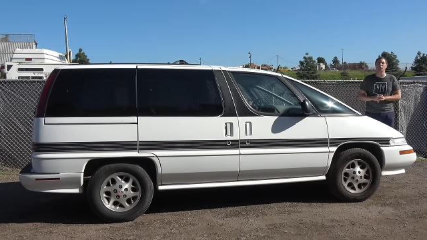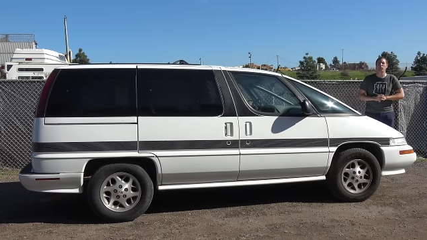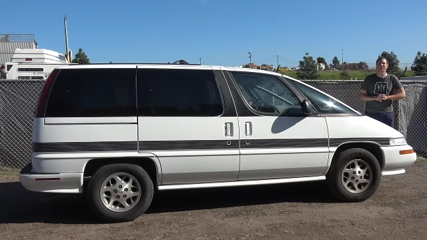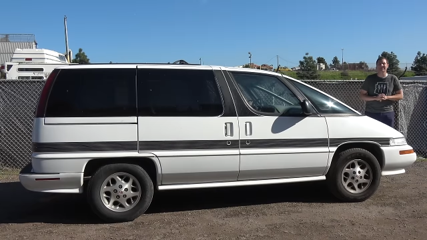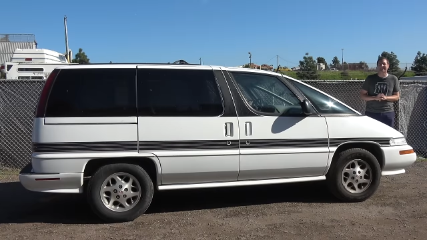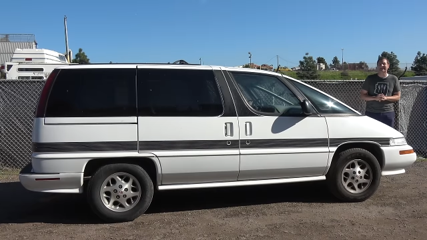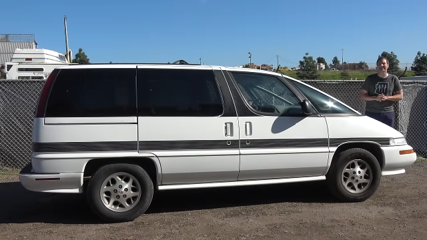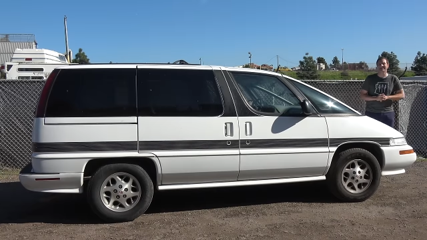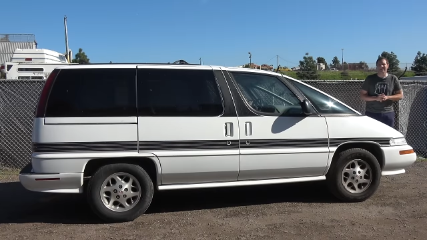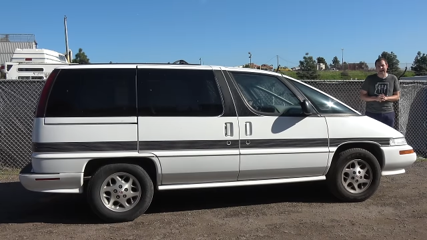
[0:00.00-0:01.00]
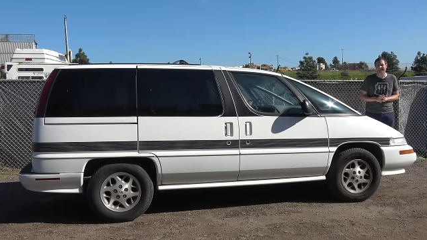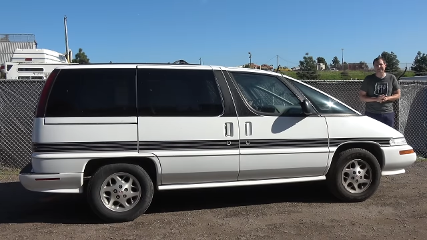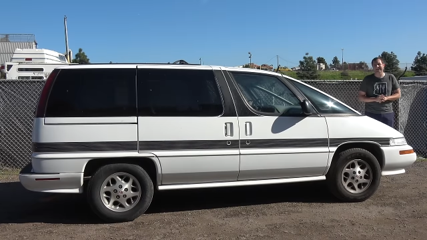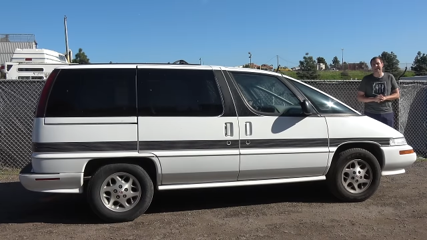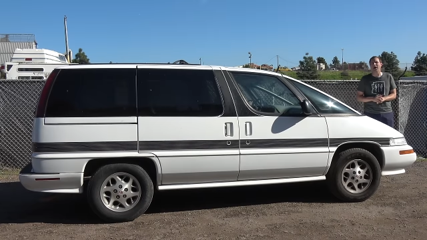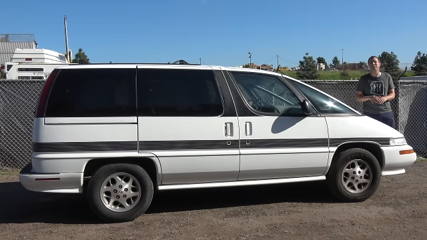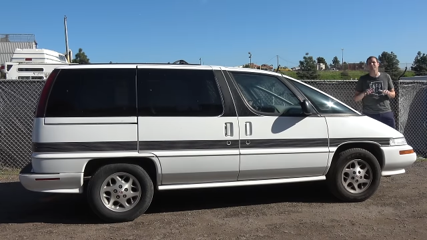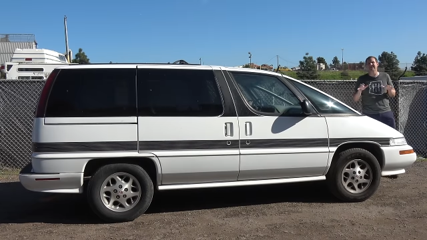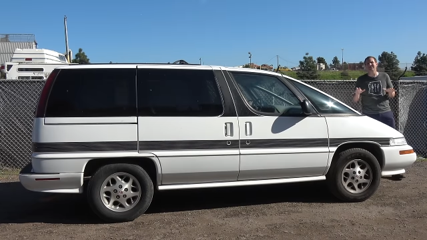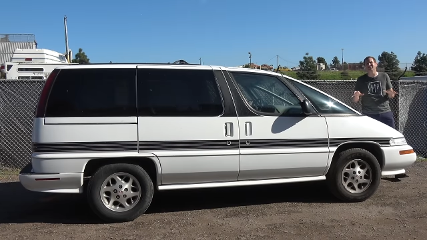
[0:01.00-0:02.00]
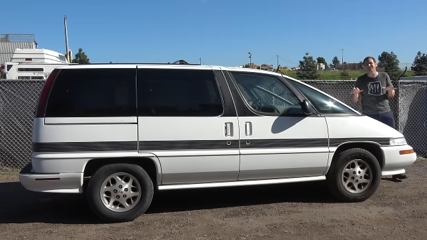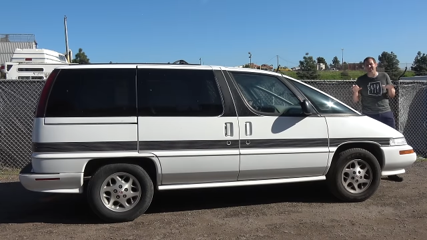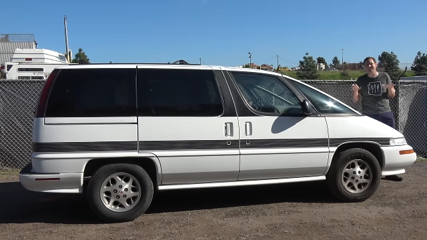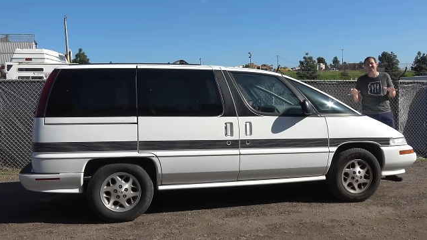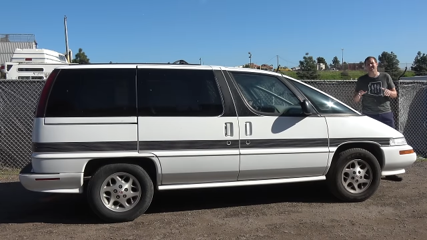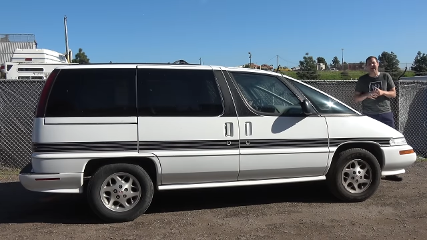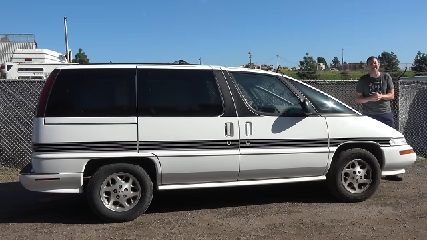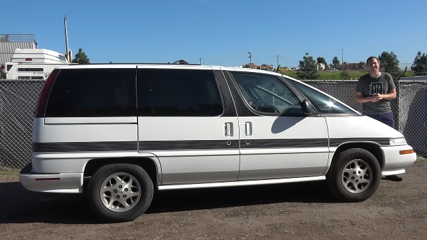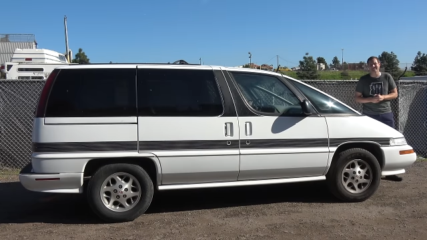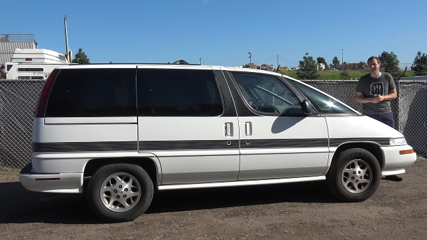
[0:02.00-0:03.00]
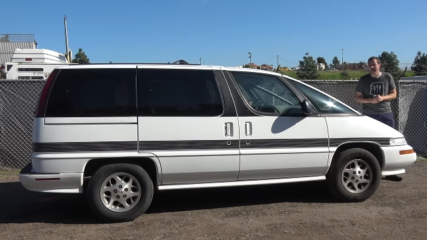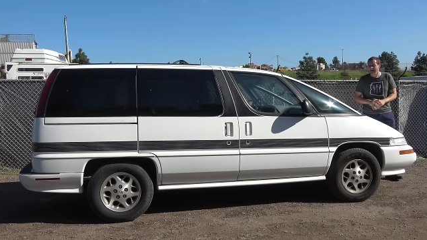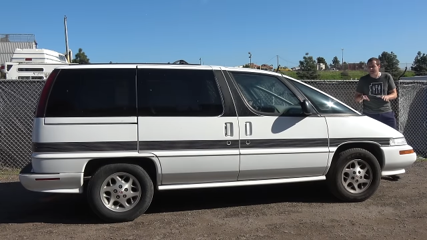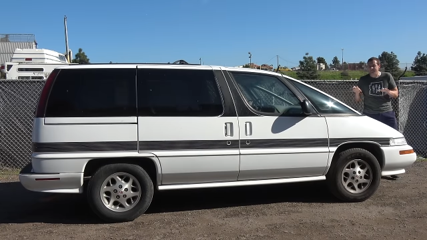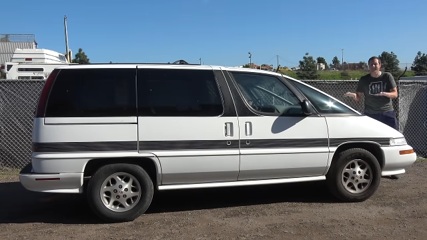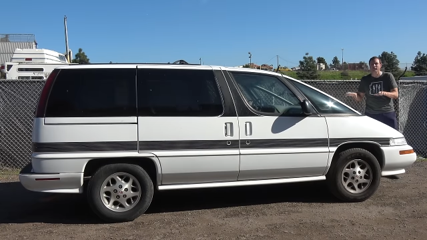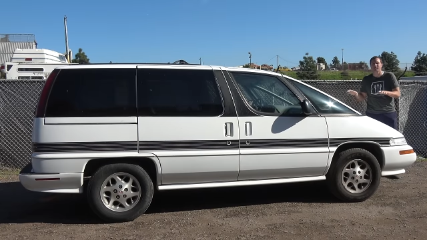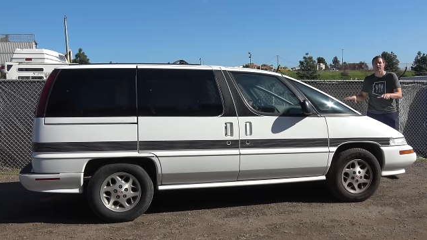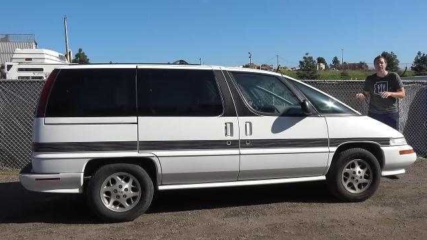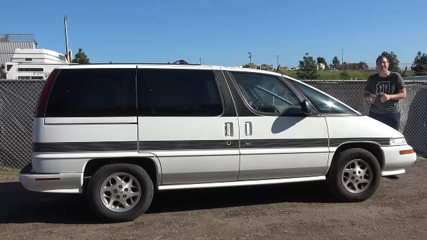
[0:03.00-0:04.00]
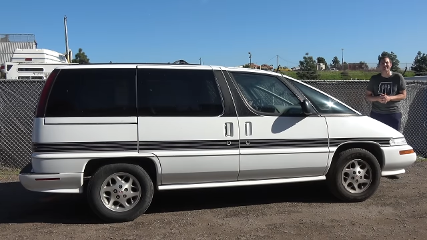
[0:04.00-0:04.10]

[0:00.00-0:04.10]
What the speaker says: [unreadable: no face in view]